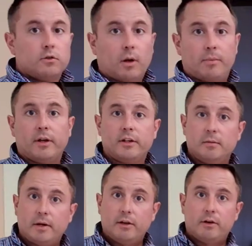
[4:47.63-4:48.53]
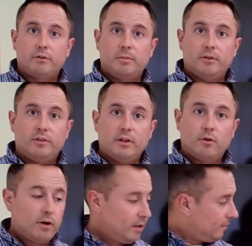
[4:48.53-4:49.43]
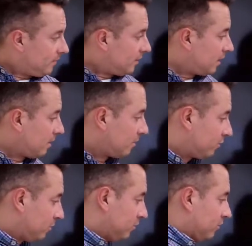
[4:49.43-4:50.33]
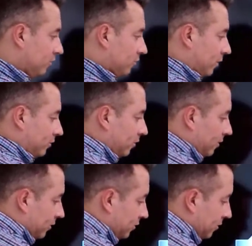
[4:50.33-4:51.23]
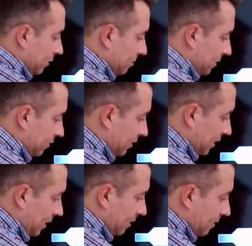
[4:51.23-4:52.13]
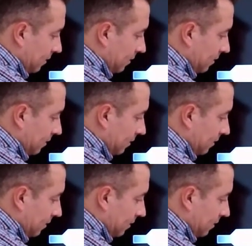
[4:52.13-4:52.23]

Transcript: So I plugged in my USB-C cord, I'm going to switch the source over to USB-C.